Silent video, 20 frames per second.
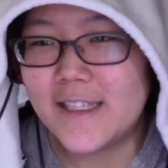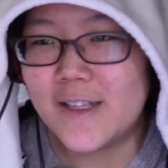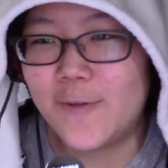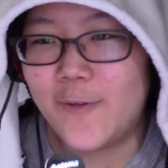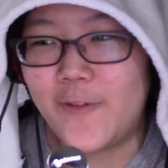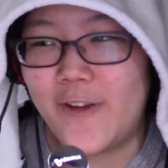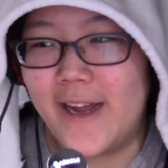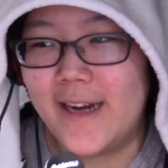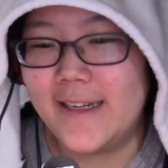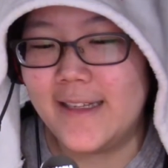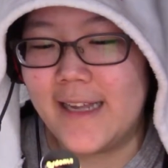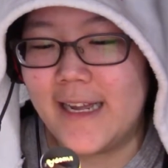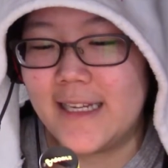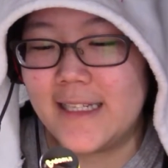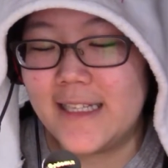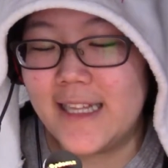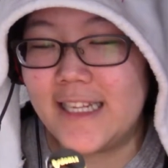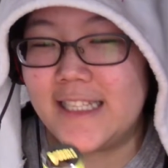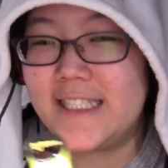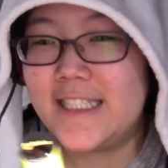the fact
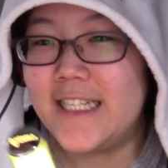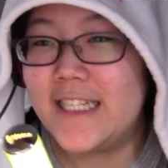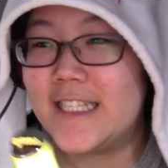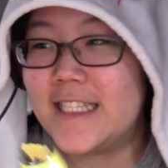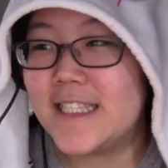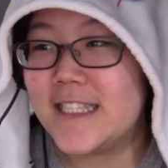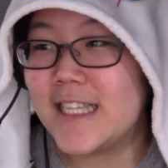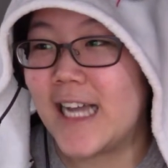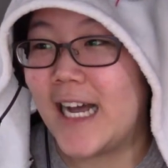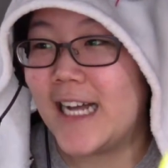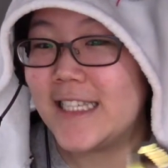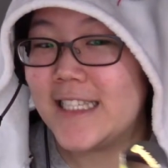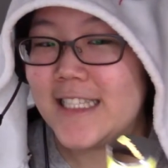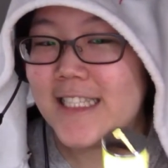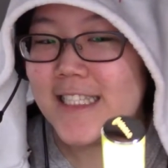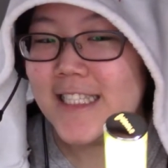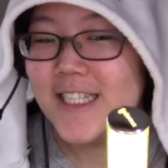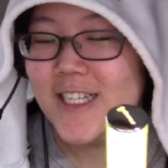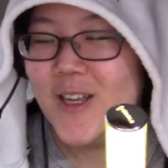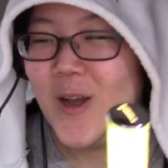that, like, she
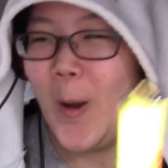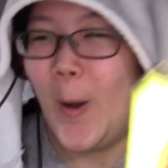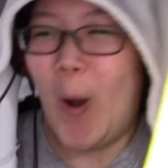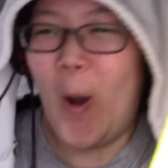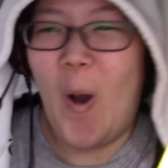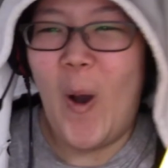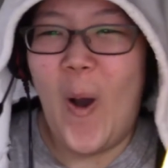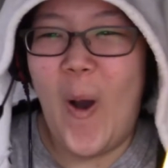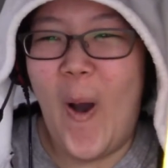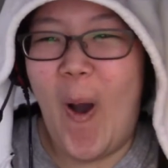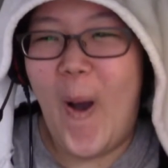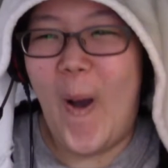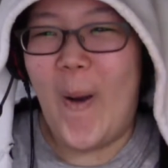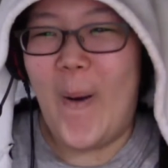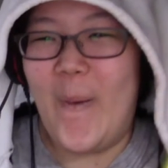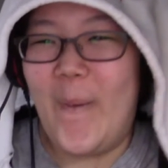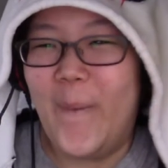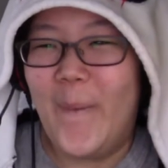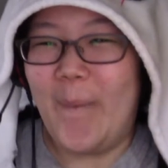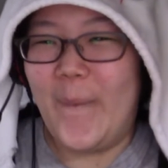starts...
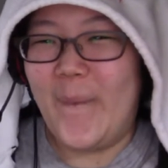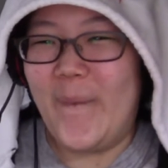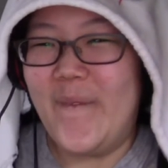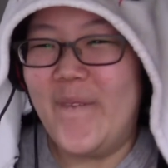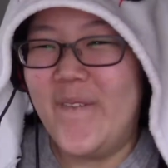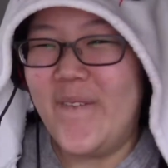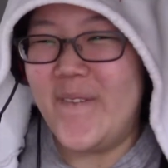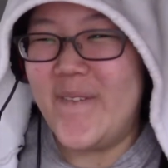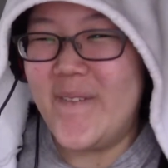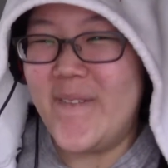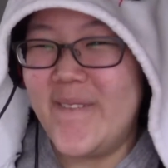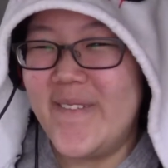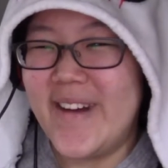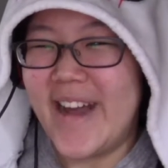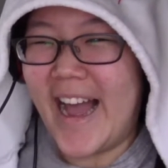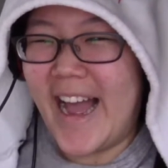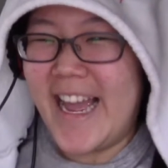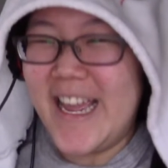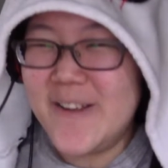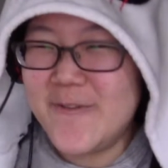Oh,
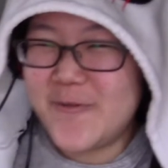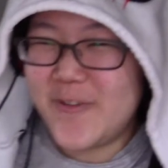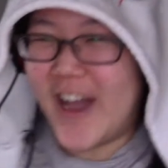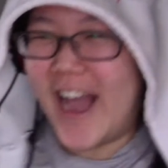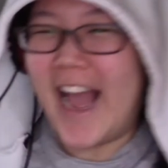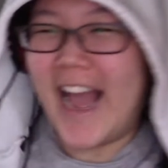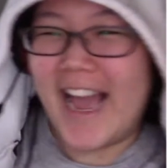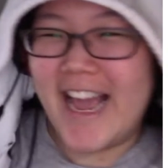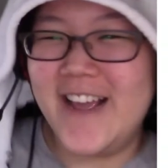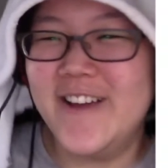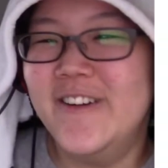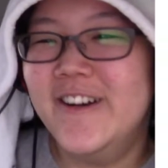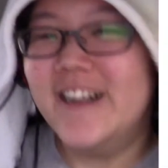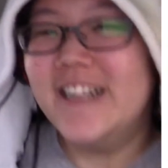high five!